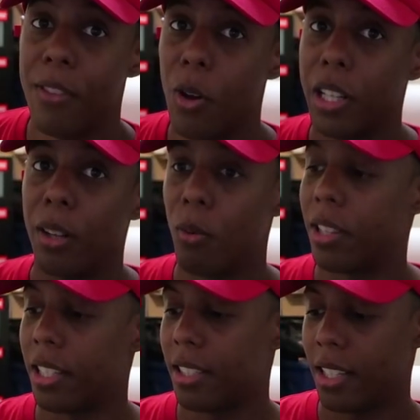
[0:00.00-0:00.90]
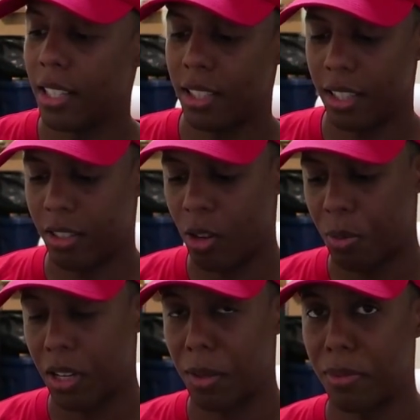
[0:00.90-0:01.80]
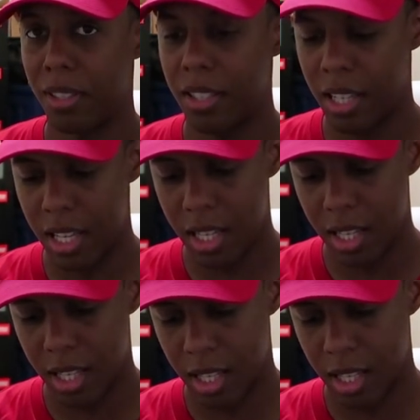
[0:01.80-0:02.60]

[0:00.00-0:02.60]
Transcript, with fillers: have no idea what this is. Let's open it up and see.